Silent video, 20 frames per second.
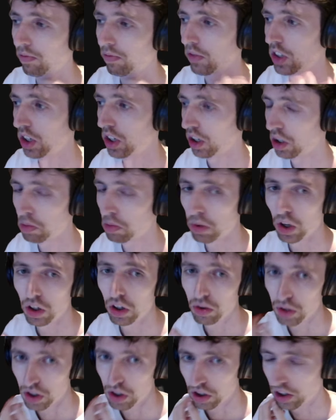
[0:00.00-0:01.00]
Surge
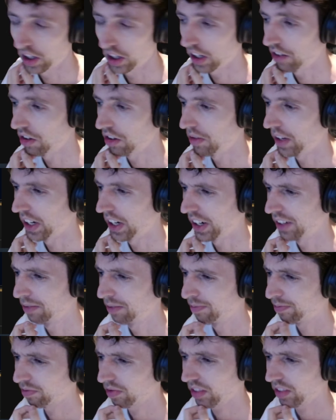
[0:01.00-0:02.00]
procs, which are going to give you mana.
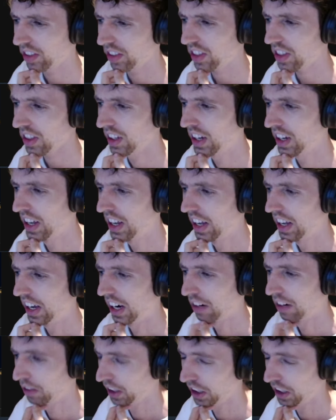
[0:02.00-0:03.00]

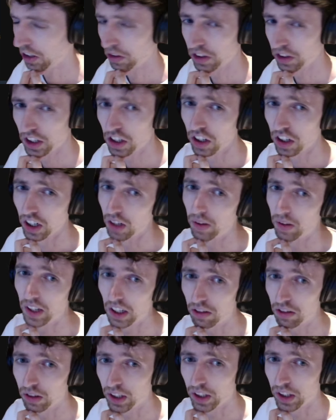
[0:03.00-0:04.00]
I really don't think you need to
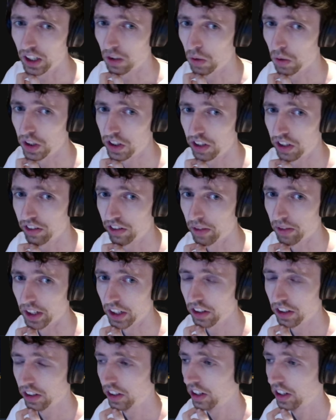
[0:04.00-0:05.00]
be evocating once every
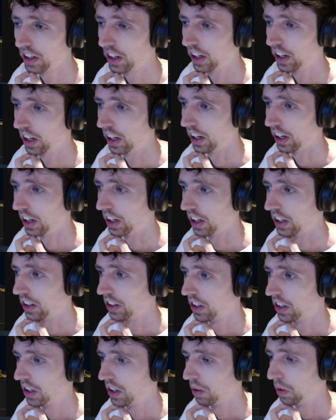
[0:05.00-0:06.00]
minute.
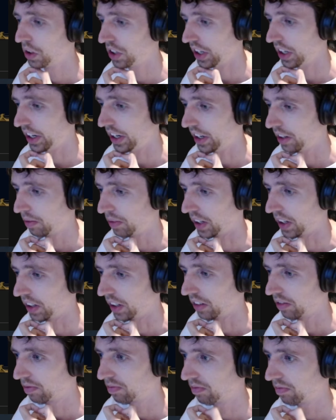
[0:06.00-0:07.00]
We'll see,
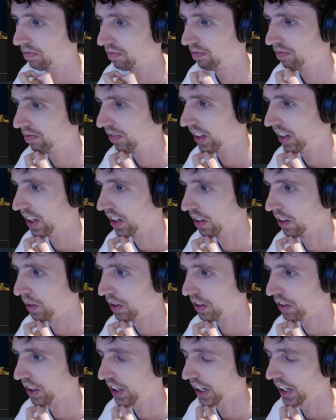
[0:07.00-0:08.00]
but you know,
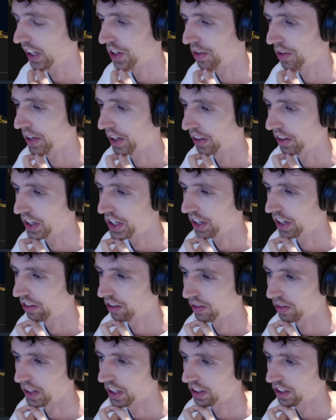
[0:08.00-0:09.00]
we've got the extra mana regen
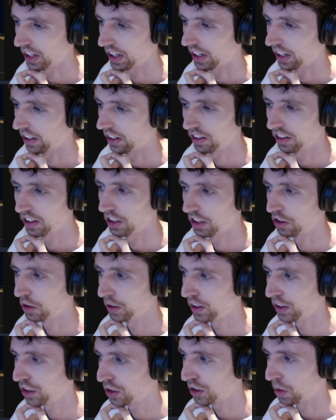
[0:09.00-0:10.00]
from this, and there's
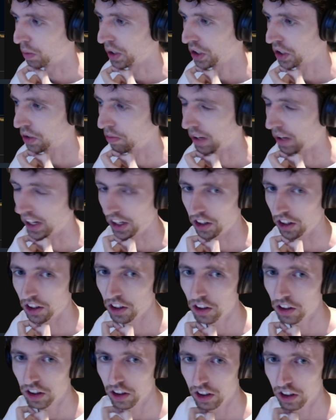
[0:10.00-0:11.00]
only so much mana that
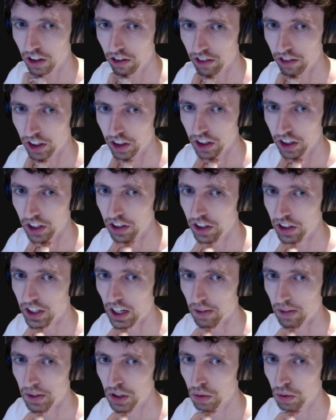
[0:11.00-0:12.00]
you can convert into
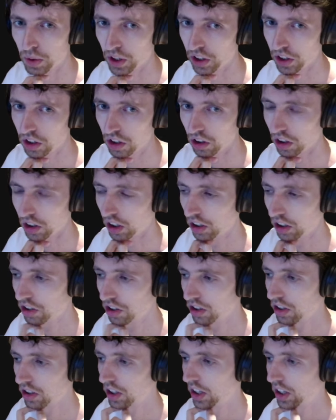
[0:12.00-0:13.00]
damage without
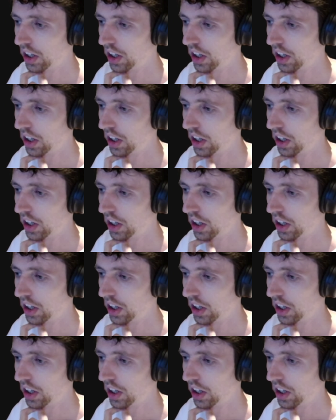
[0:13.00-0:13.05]
cooldowns,